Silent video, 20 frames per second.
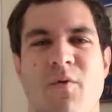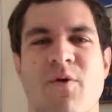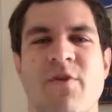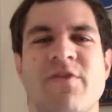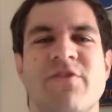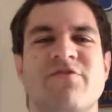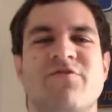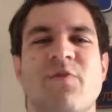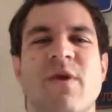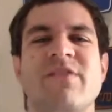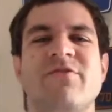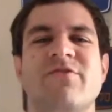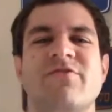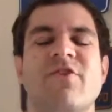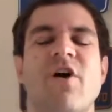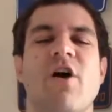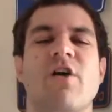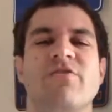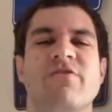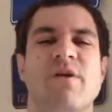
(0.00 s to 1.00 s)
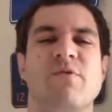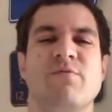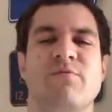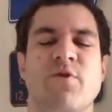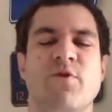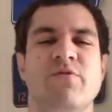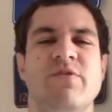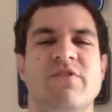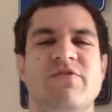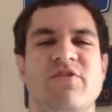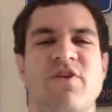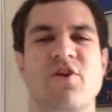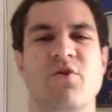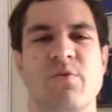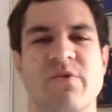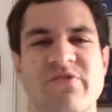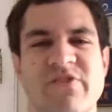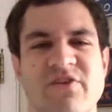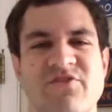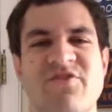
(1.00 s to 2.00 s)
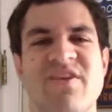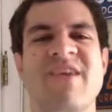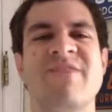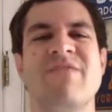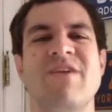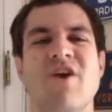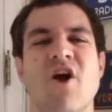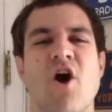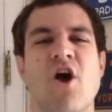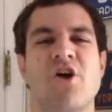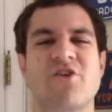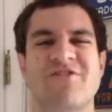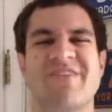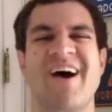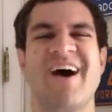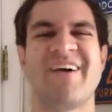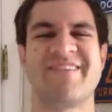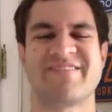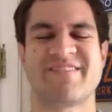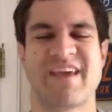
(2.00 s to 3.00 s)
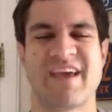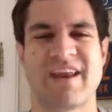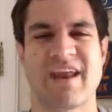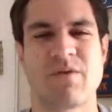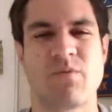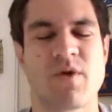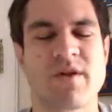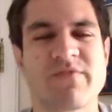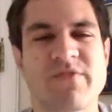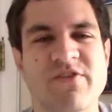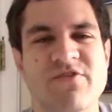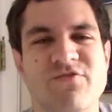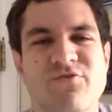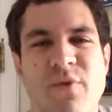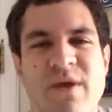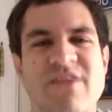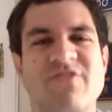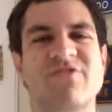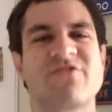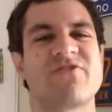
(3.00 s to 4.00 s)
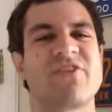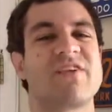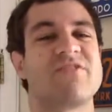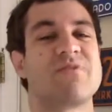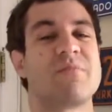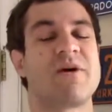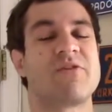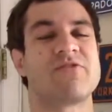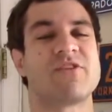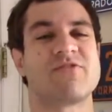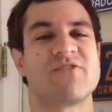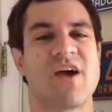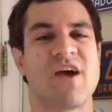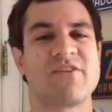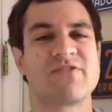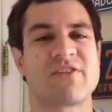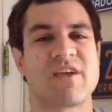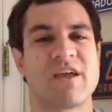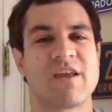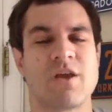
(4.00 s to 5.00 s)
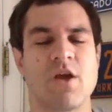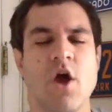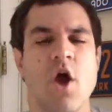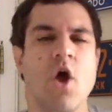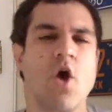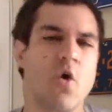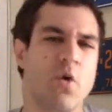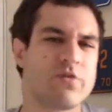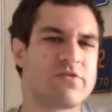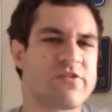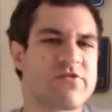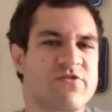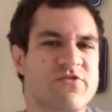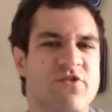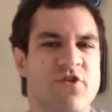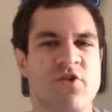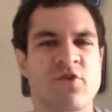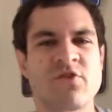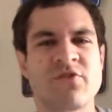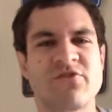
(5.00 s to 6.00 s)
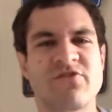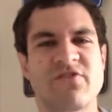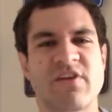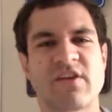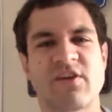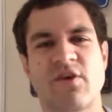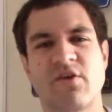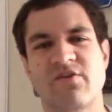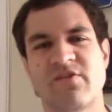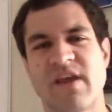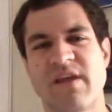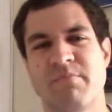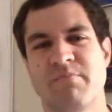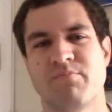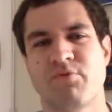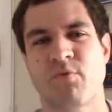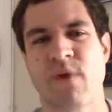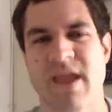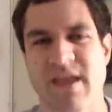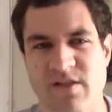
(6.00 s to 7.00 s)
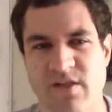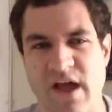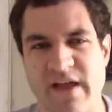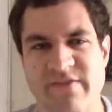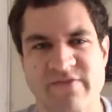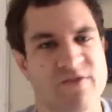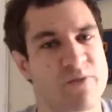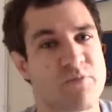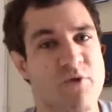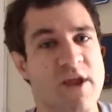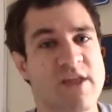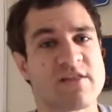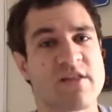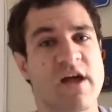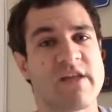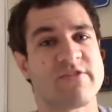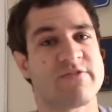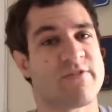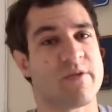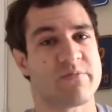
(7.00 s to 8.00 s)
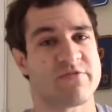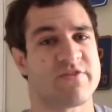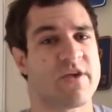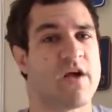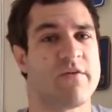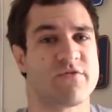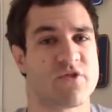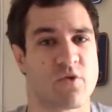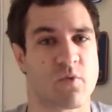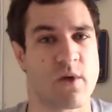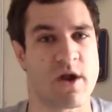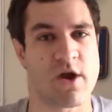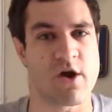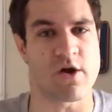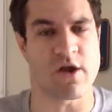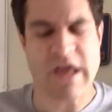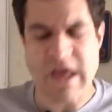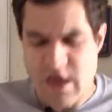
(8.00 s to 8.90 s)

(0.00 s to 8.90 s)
One of the strangest cars I reviewed this year was the TVR Tuscan, and one of the strangest things about the Tuscan was its turn signals and brake lights. The brake lights themselves are weird.